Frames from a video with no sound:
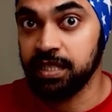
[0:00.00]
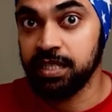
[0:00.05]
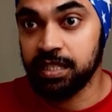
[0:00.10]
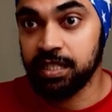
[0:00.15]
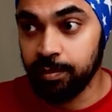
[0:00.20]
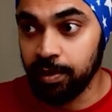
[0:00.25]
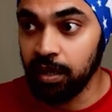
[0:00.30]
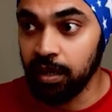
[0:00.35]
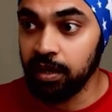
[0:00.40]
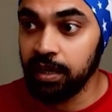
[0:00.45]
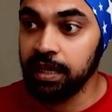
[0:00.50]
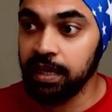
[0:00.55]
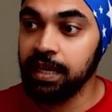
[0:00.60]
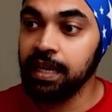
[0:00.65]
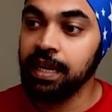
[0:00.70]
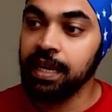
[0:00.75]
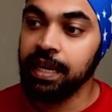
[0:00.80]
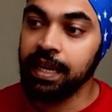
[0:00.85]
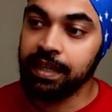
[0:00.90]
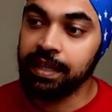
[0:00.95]

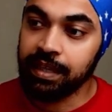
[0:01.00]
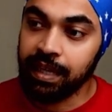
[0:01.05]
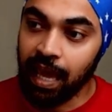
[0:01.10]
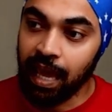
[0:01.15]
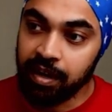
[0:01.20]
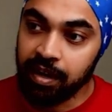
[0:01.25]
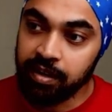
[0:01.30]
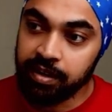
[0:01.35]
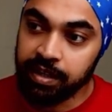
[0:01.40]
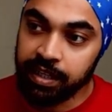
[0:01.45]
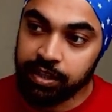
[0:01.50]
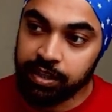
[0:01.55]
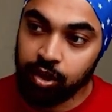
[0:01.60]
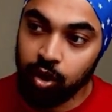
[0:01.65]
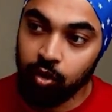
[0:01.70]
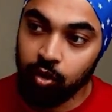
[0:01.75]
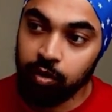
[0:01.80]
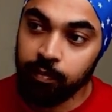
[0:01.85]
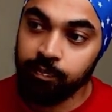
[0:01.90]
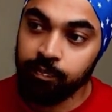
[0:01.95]
Similarly, in the calendar date
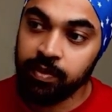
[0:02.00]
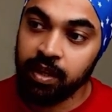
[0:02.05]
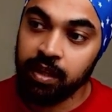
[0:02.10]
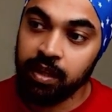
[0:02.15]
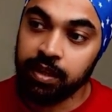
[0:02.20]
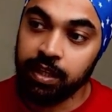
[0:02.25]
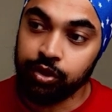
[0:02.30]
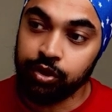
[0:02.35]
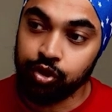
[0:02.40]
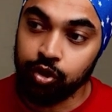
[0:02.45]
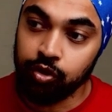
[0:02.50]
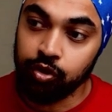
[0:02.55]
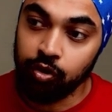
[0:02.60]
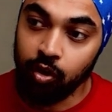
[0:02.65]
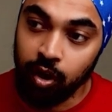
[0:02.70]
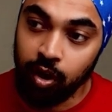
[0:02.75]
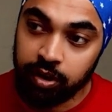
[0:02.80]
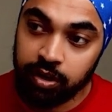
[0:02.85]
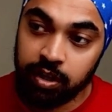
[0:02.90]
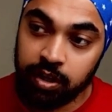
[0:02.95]
column, there should
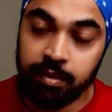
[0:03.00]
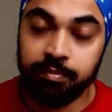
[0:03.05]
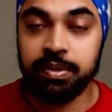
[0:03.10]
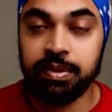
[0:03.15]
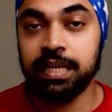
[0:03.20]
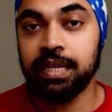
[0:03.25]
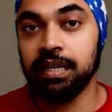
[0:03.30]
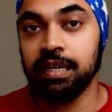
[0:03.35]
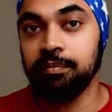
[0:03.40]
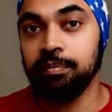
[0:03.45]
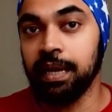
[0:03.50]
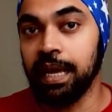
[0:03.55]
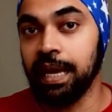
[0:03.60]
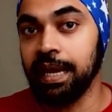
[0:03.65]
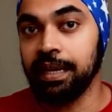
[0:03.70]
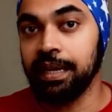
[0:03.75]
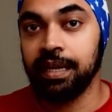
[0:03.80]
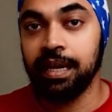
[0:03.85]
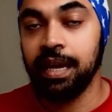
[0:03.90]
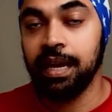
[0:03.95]
not be a blank
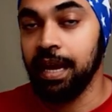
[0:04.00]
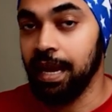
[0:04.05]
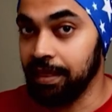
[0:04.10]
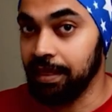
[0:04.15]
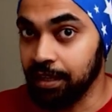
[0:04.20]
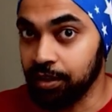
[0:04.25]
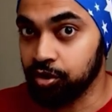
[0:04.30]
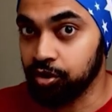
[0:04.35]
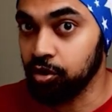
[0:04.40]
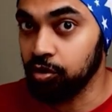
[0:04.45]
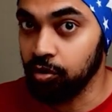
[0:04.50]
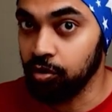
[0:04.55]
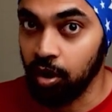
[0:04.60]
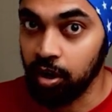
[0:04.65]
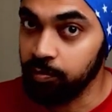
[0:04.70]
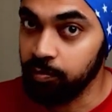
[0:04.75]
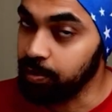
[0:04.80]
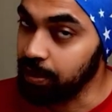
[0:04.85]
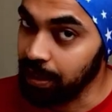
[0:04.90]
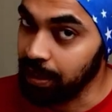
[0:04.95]
and there should not
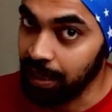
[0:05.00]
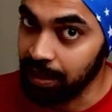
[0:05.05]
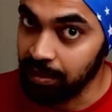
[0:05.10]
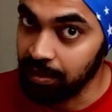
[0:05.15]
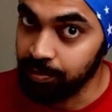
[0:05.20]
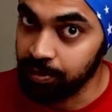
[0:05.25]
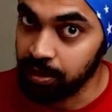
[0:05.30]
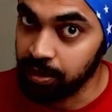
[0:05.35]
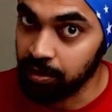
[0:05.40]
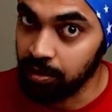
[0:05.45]
be any particular